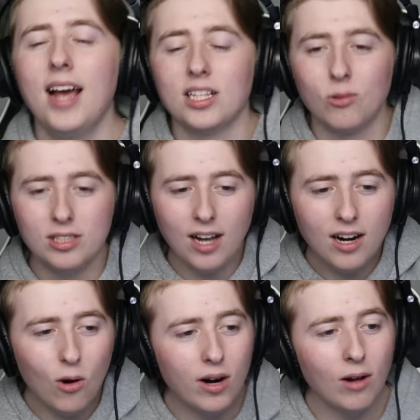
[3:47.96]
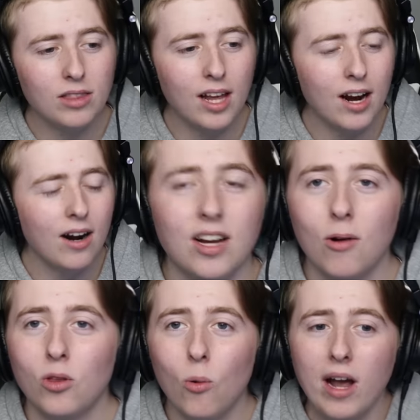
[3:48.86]
Yeah, so we started going out there.
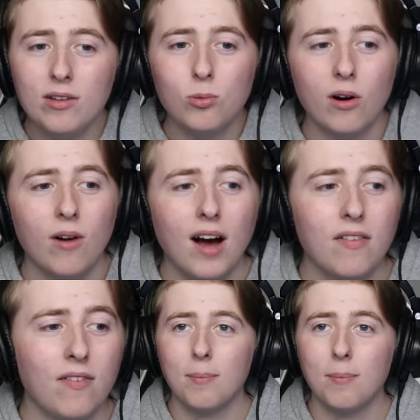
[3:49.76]
The, the waves were rough.